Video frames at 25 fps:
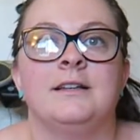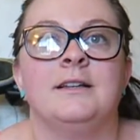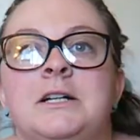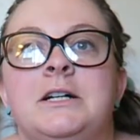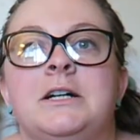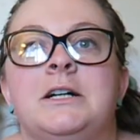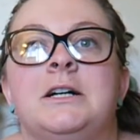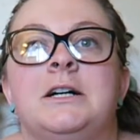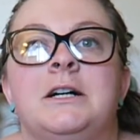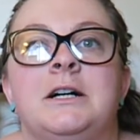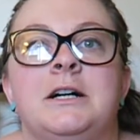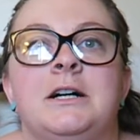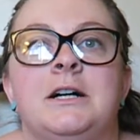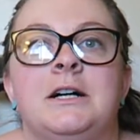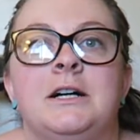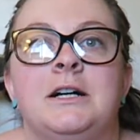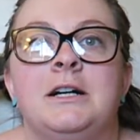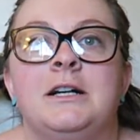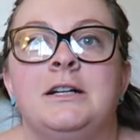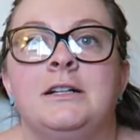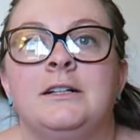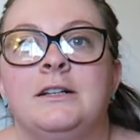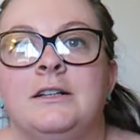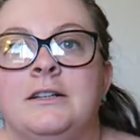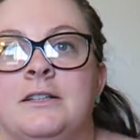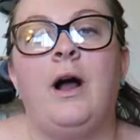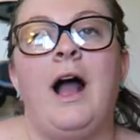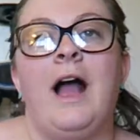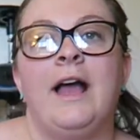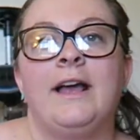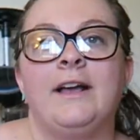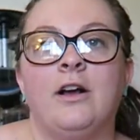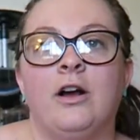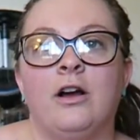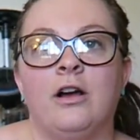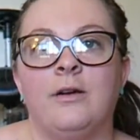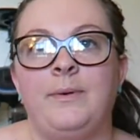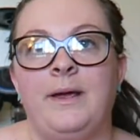Ugh. Oh,
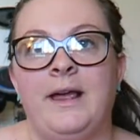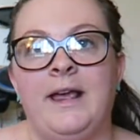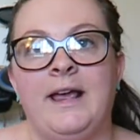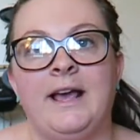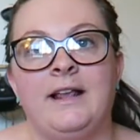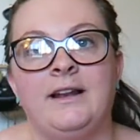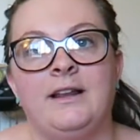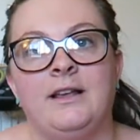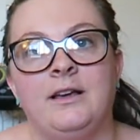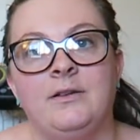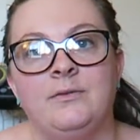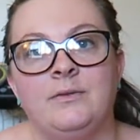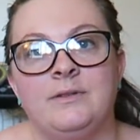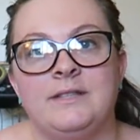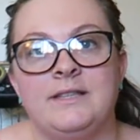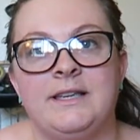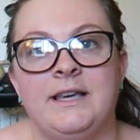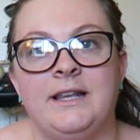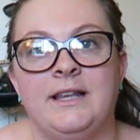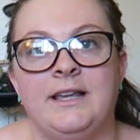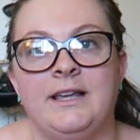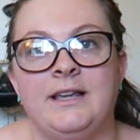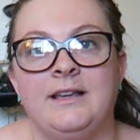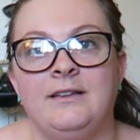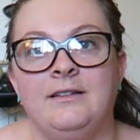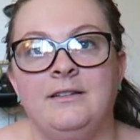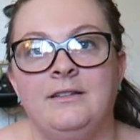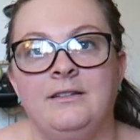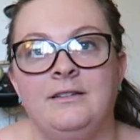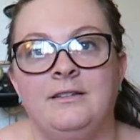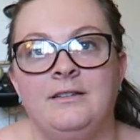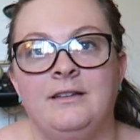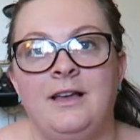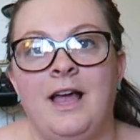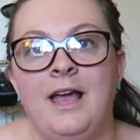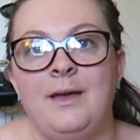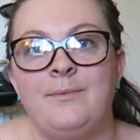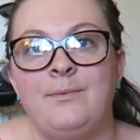high Hannah was getting,
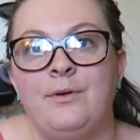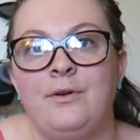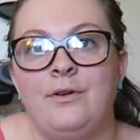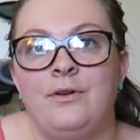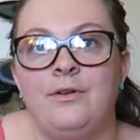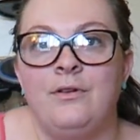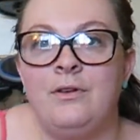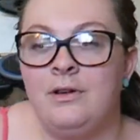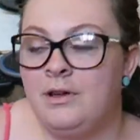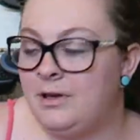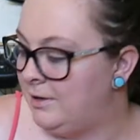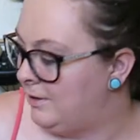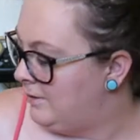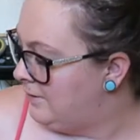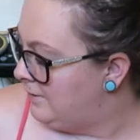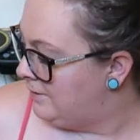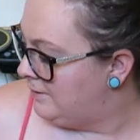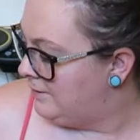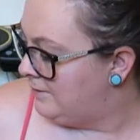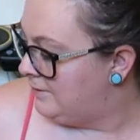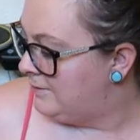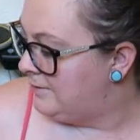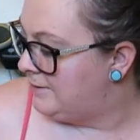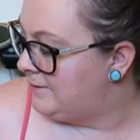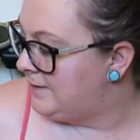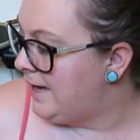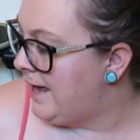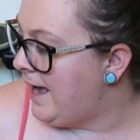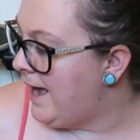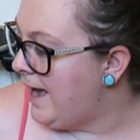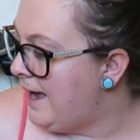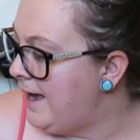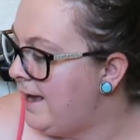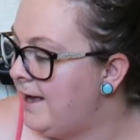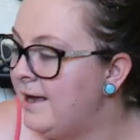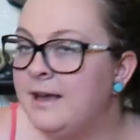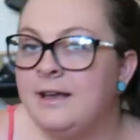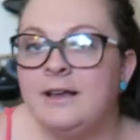hi Pooh, say
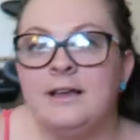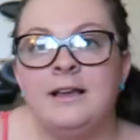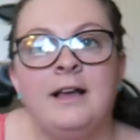hi.